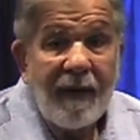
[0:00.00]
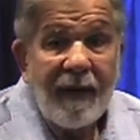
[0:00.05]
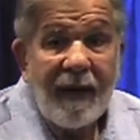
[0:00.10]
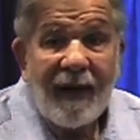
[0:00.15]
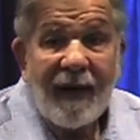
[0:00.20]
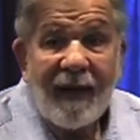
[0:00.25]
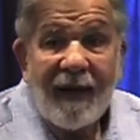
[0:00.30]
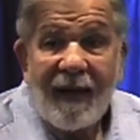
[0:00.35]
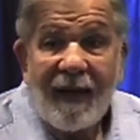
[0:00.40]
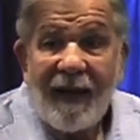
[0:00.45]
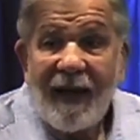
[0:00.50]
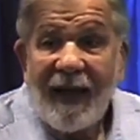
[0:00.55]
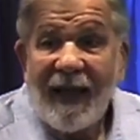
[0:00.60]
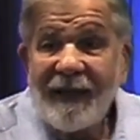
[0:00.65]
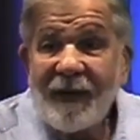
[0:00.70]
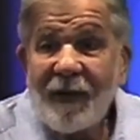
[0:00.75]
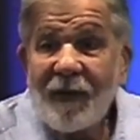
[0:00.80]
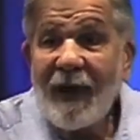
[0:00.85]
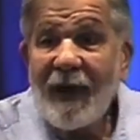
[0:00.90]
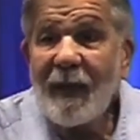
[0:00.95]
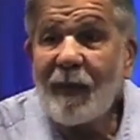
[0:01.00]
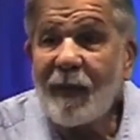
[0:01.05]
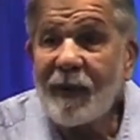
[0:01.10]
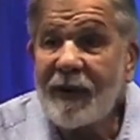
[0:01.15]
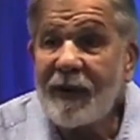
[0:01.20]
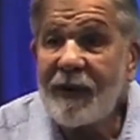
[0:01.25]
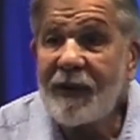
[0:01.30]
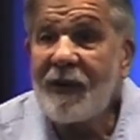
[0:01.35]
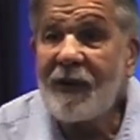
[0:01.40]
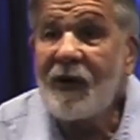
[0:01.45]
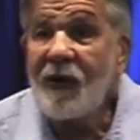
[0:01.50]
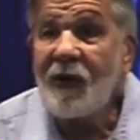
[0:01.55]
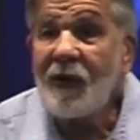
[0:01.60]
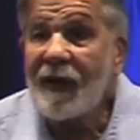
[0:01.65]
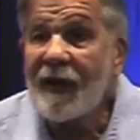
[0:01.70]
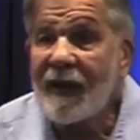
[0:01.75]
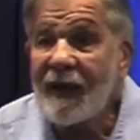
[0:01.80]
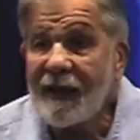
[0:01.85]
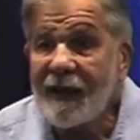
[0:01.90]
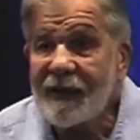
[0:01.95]
Yeah. And they're able to do
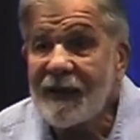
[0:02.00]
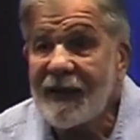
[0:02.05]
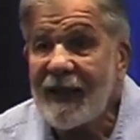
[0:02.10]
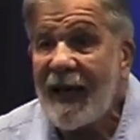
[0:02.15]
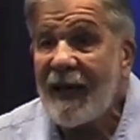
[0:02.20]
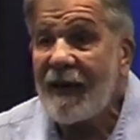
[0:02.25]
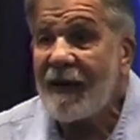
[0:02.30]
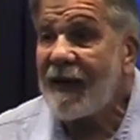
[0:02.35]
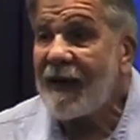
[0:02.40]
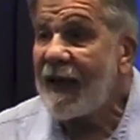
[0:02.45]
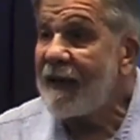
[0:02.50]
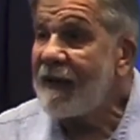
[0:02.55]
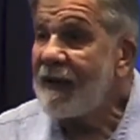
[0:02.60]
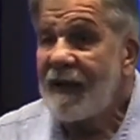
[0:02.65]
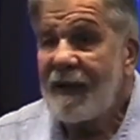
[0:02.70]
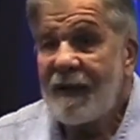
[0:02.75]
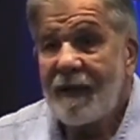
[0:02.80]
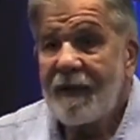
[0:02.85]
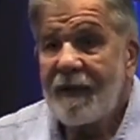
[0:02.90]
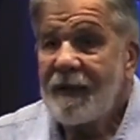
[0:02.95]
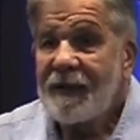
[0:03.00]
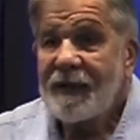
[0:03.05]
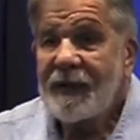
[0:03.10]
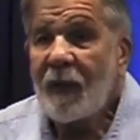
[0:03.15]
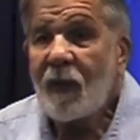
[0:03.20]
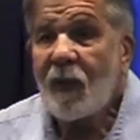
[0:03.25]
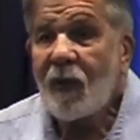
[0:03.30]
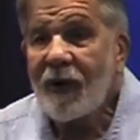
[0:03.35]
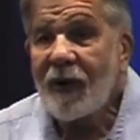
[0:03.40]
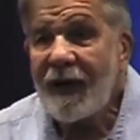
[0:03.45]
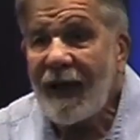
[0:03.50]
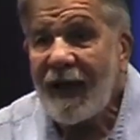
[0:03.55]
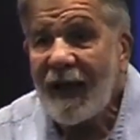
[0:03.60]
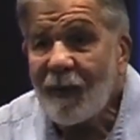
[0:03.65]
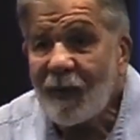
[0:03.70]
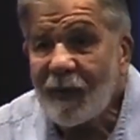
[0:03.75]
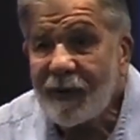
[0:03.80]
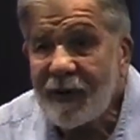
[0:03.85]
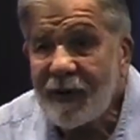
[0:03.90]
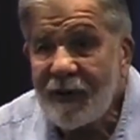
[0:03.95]
things now that they weren't
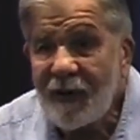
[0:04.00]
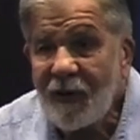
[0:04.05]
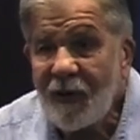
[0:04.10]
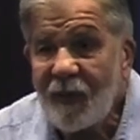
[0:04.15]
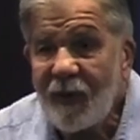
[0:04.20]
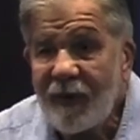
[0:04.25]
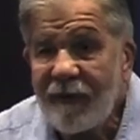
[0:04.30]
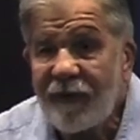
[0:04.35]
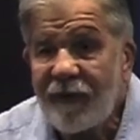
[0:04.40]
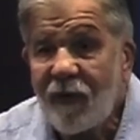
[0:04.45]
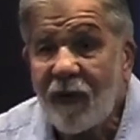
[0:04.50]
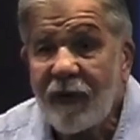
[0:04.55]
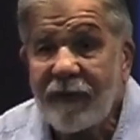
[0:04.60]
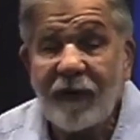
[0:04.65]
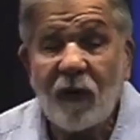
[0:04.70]
able to do before.